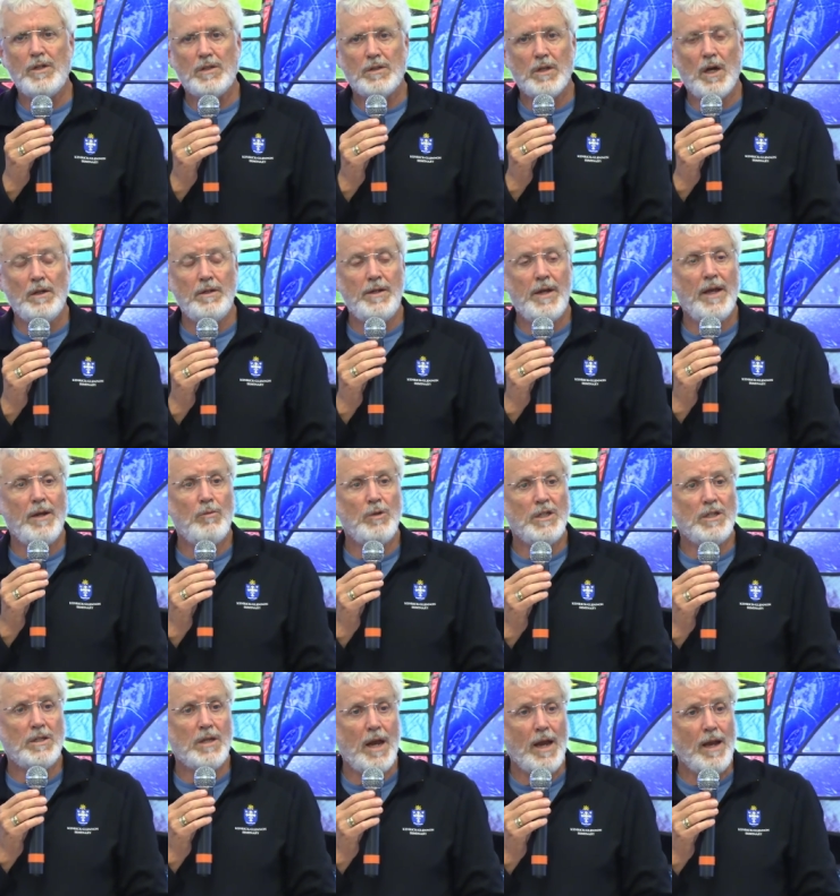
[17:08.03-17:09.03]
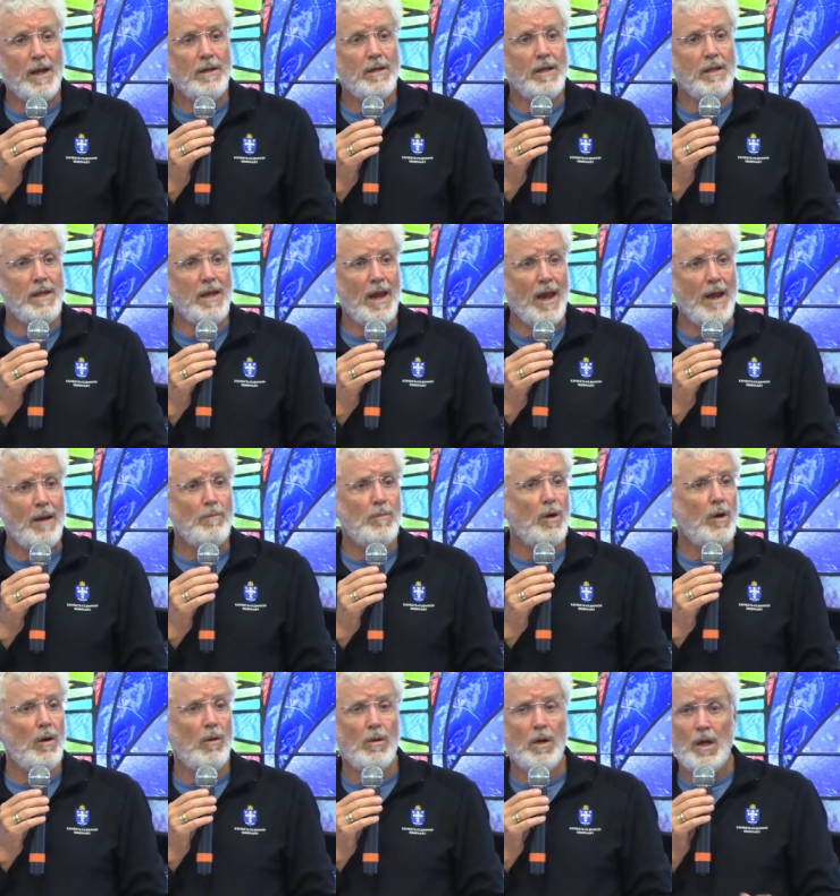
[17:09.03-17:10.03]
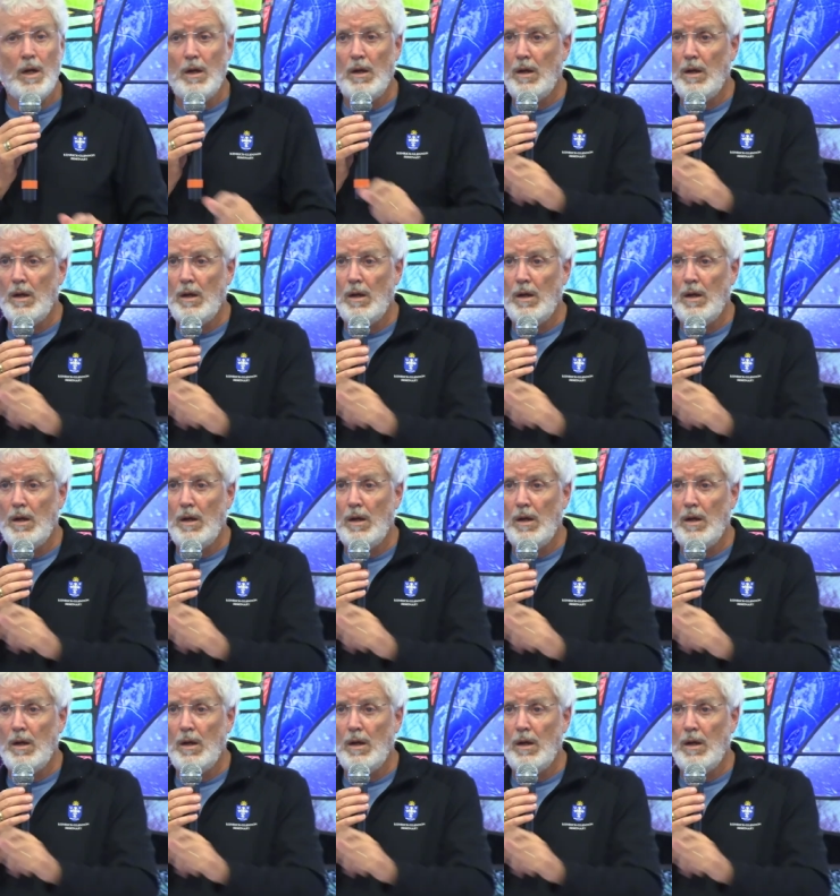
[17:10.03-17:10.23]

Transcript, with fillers: Sunday we stand in the ambo